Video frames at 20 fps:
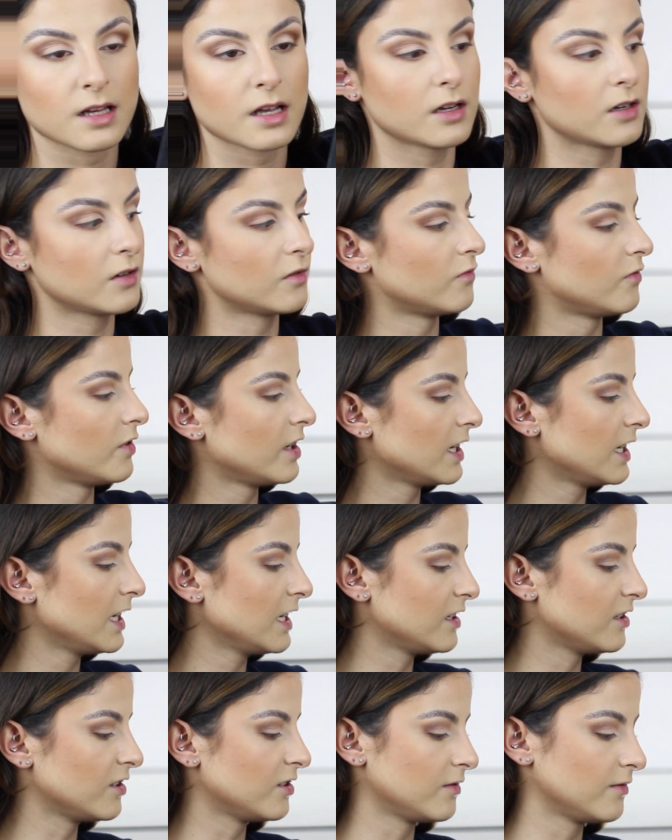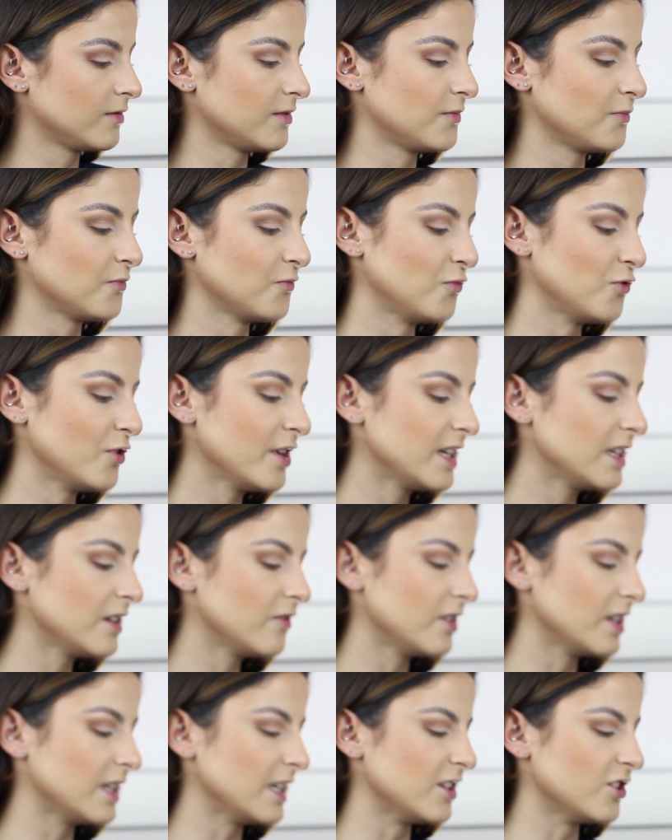like a really
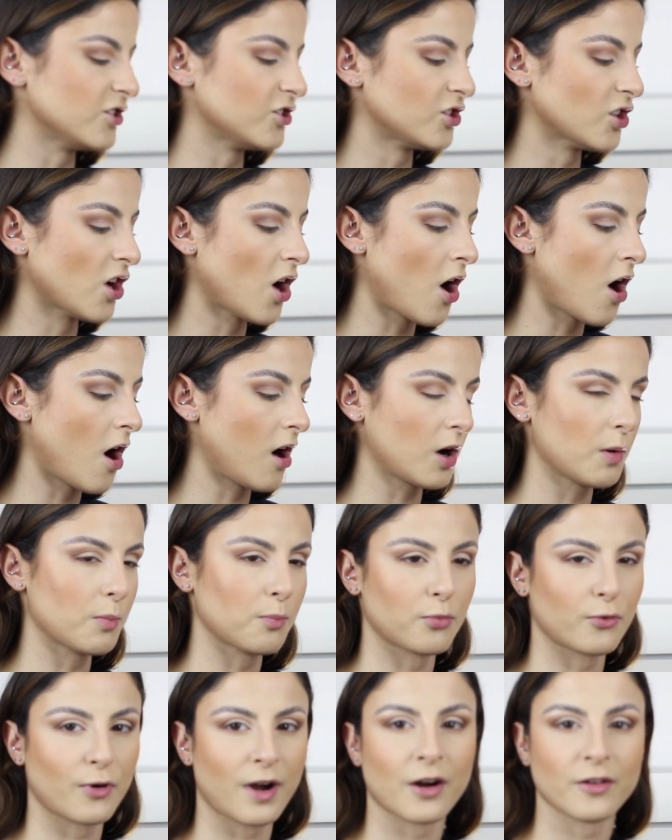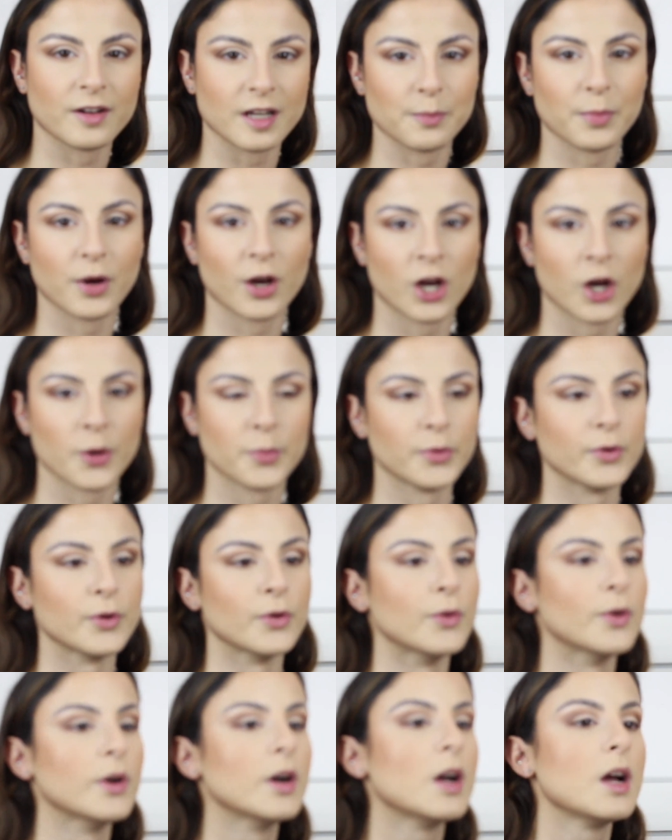dark browny
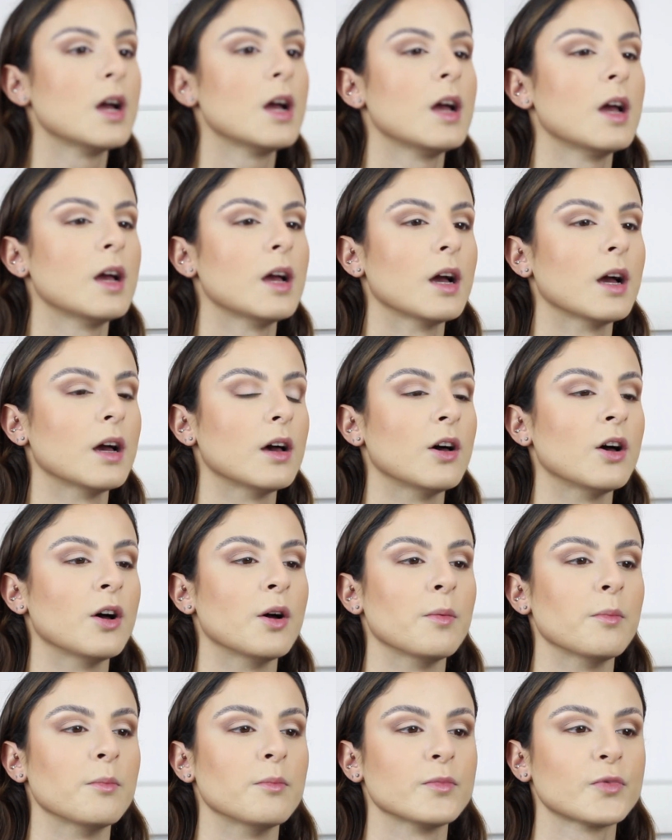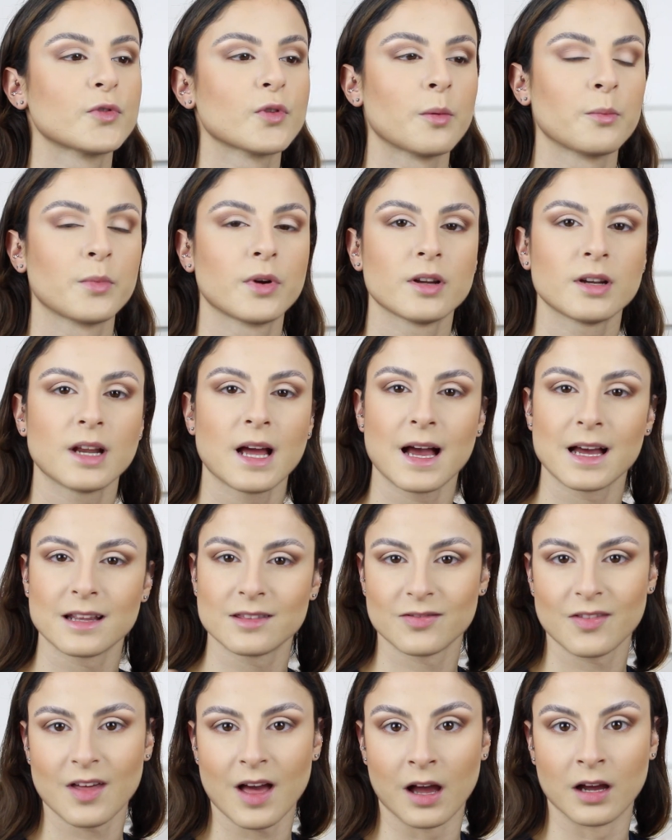purple. So I'm gonna
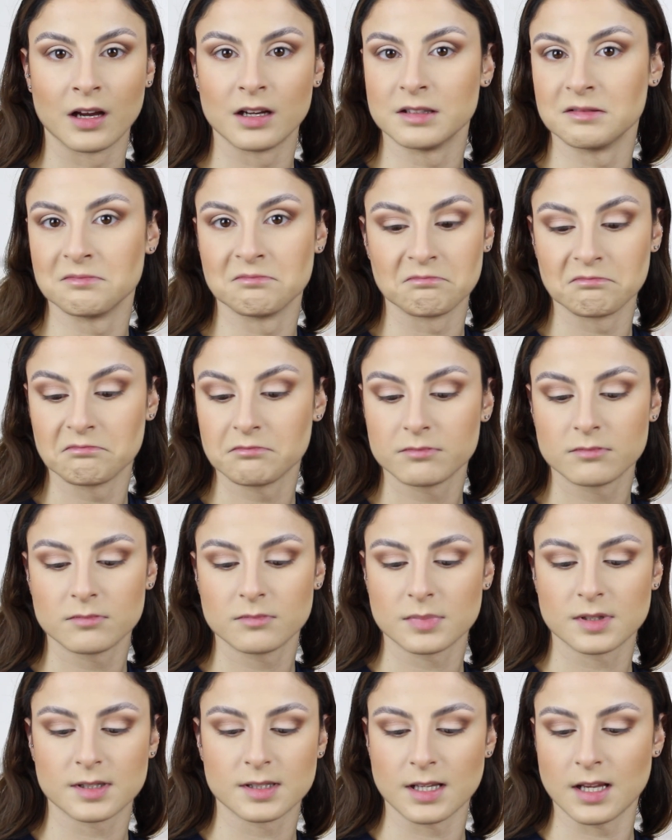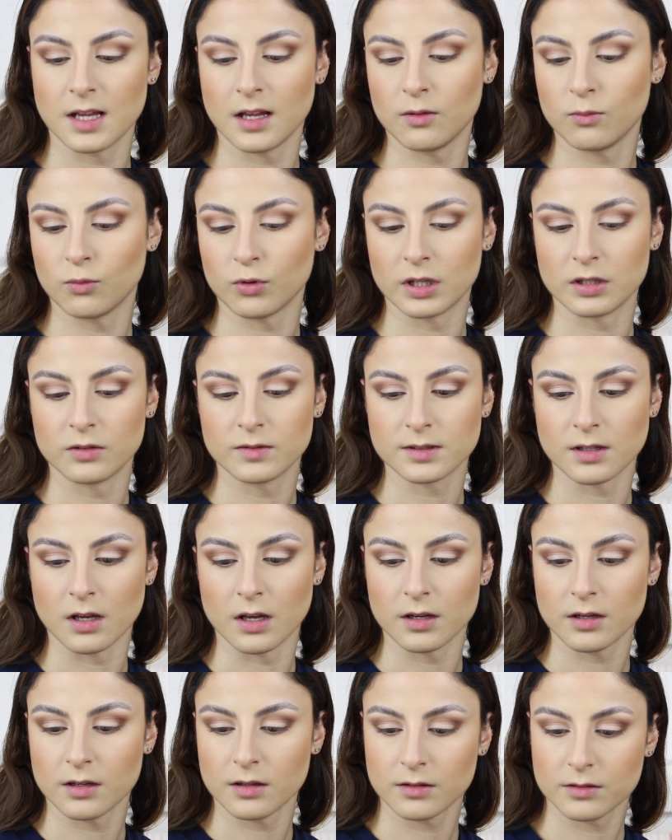add that and see what it looks
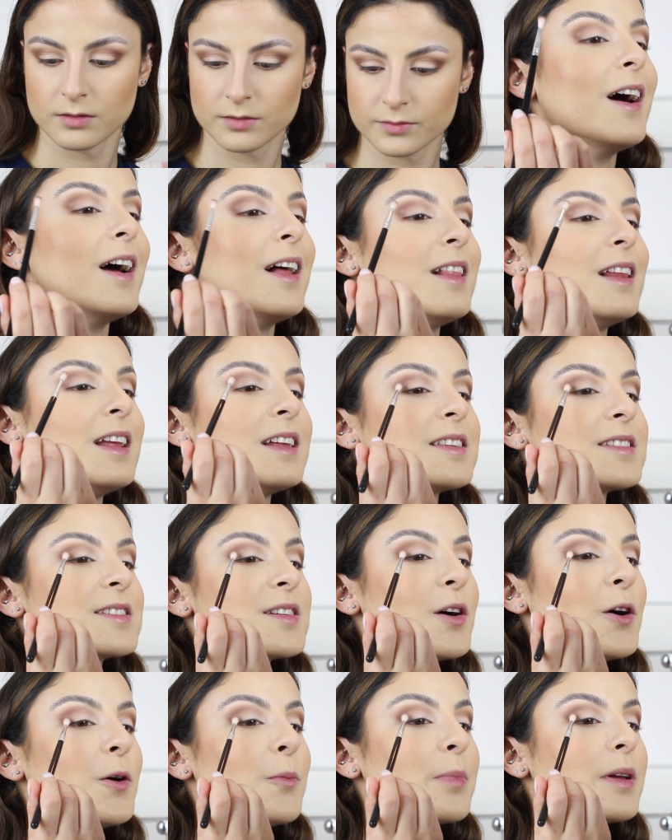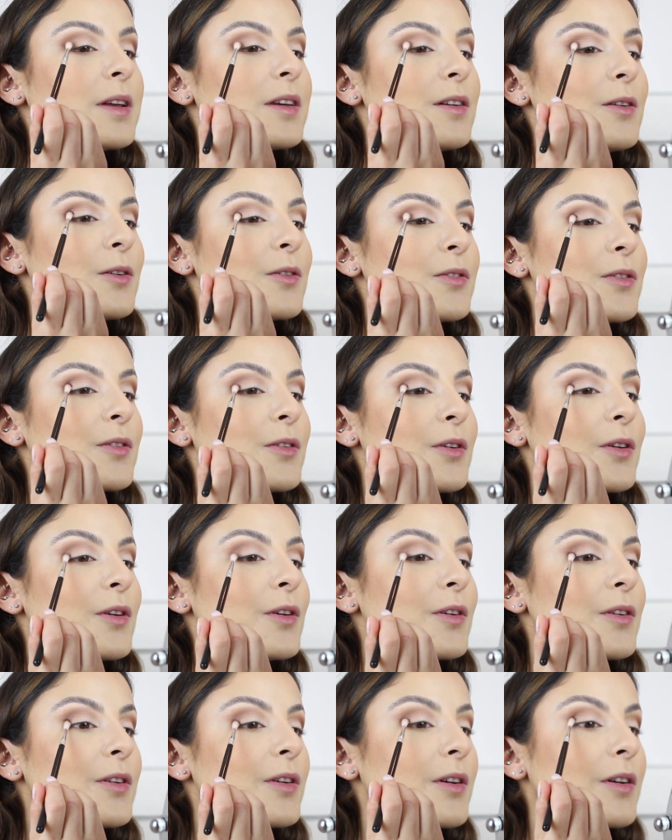like. Let's hope it looks
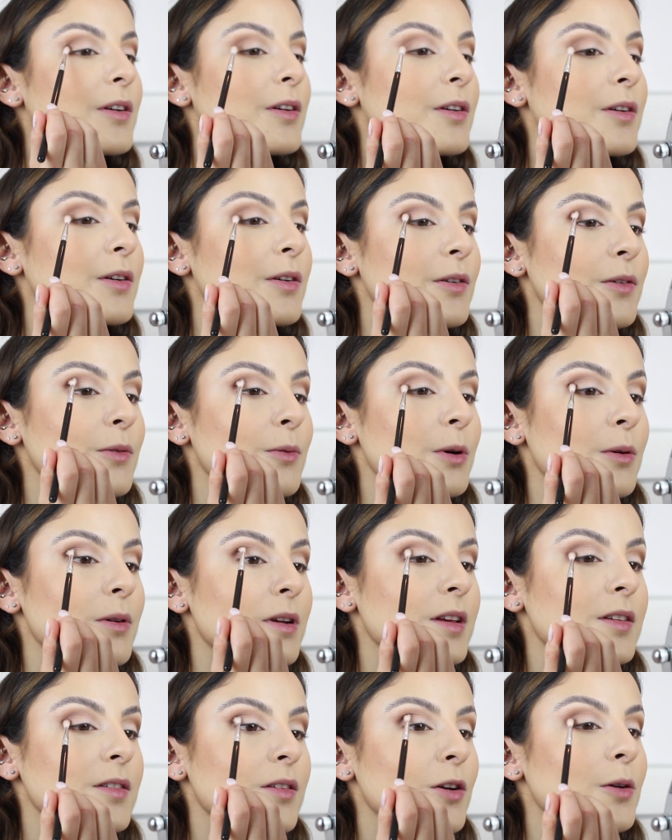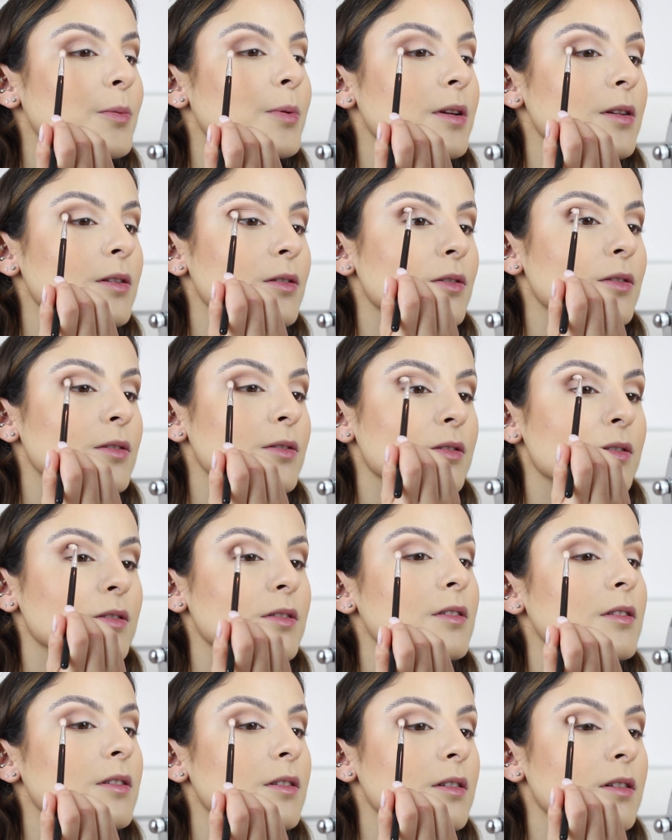good. Well, let's hope it looks
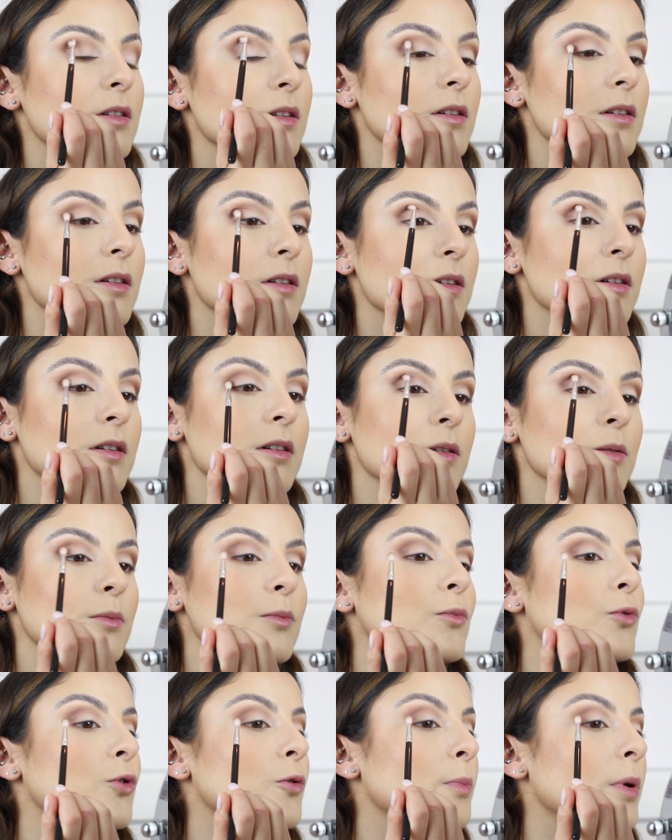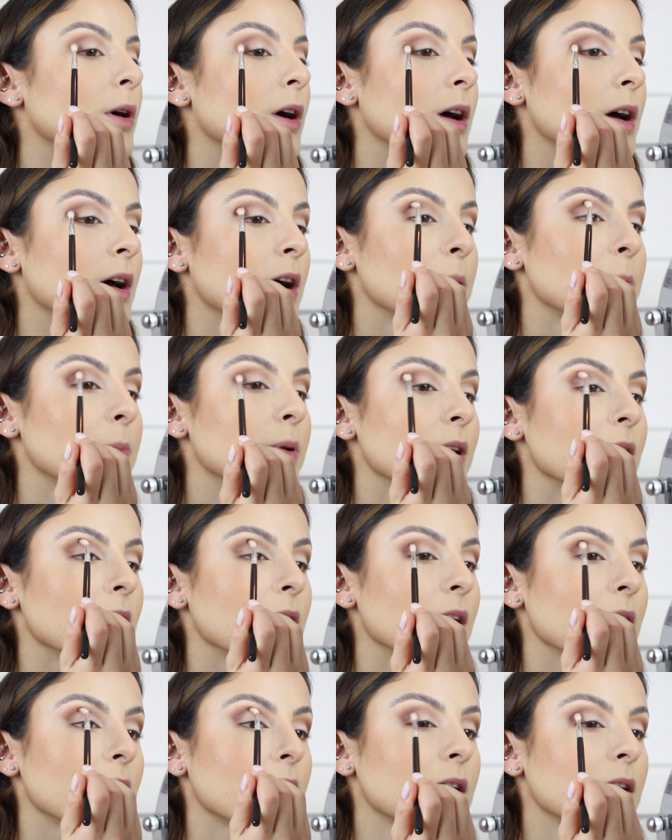more
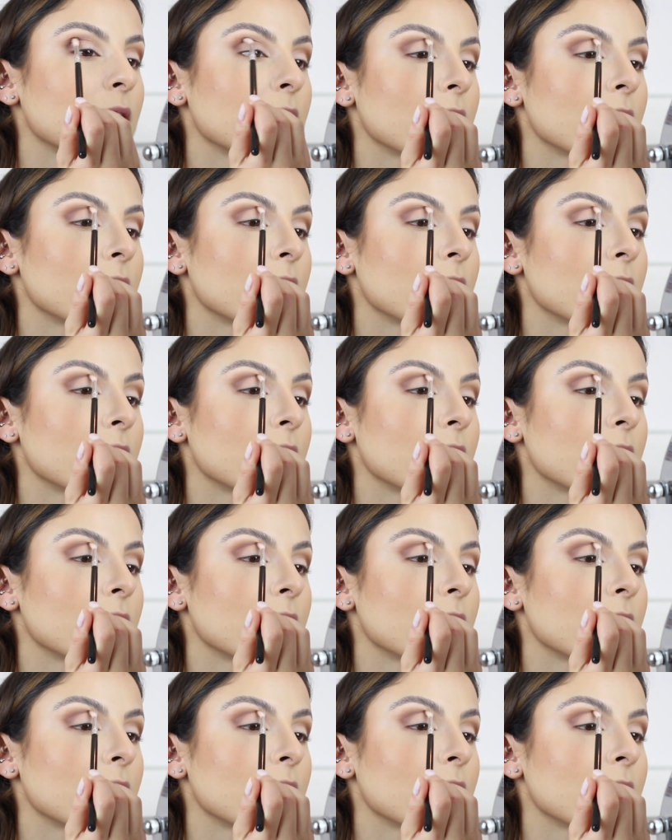purpley